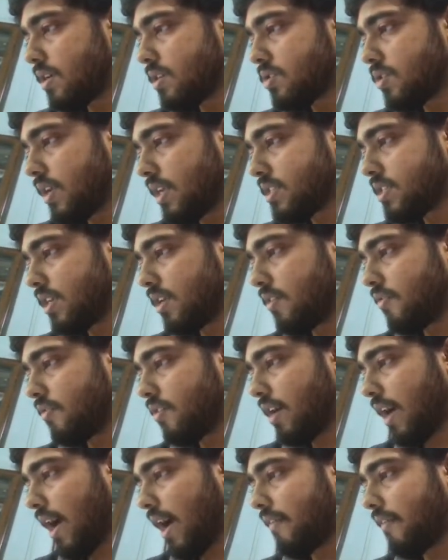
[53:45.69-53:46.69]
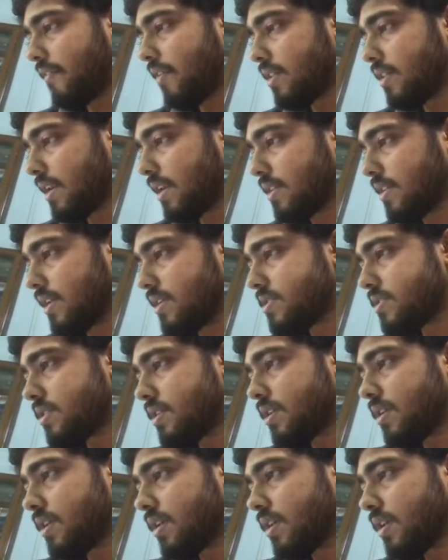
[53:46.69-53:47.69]
So let's say if you're having like this
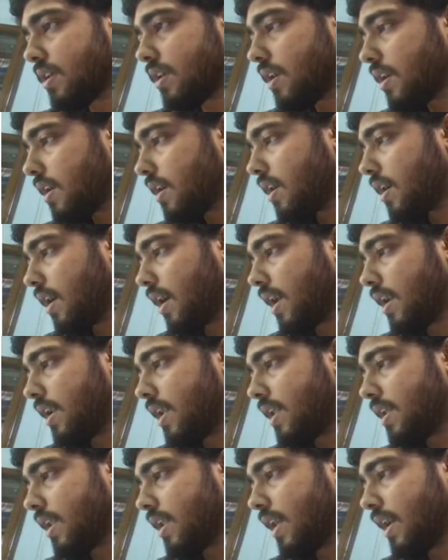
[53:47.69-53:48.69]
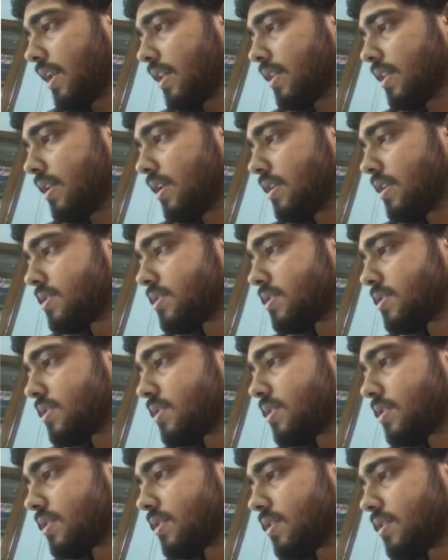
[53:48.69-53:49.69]
and then like this,
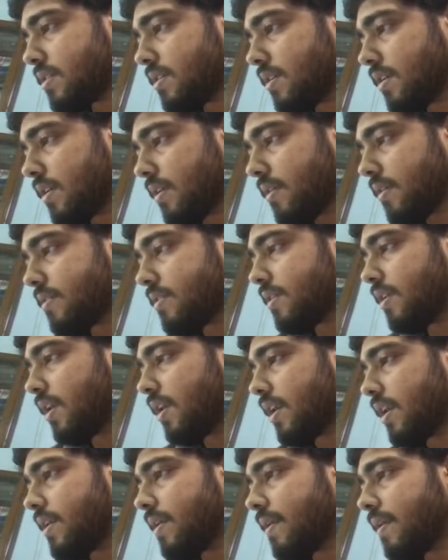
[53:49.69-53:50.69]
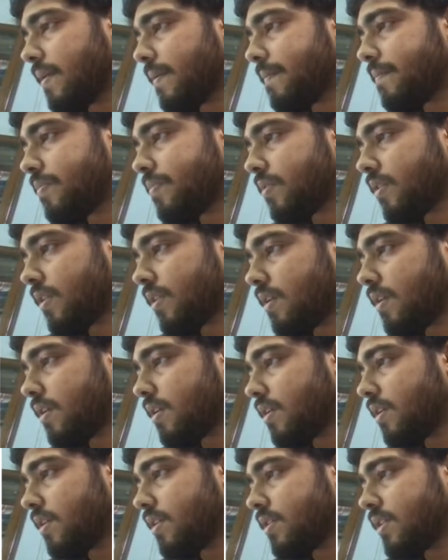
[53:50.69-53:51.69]
okay,
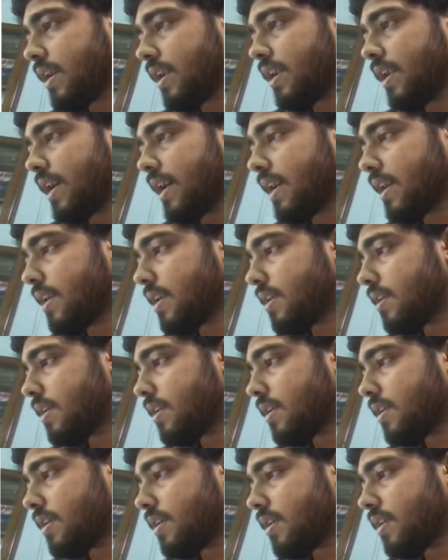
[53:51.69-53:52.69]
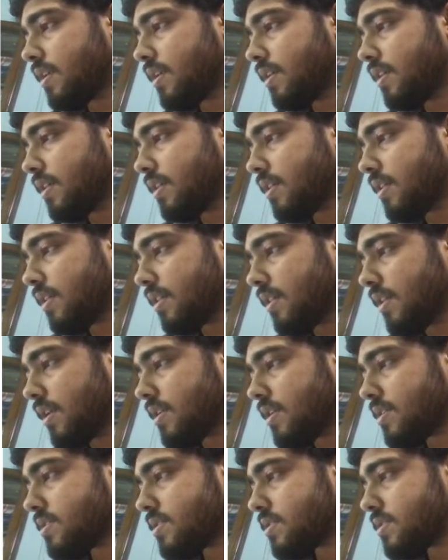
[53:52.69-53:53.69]
then like
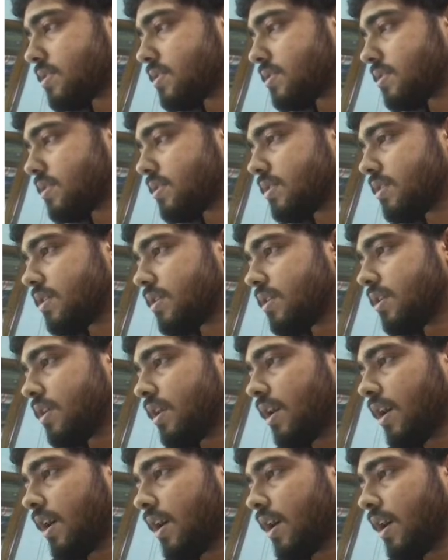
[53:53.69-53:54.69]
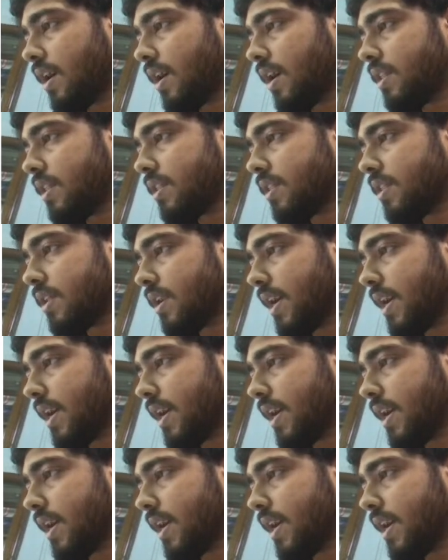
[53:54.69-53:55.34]
this and then like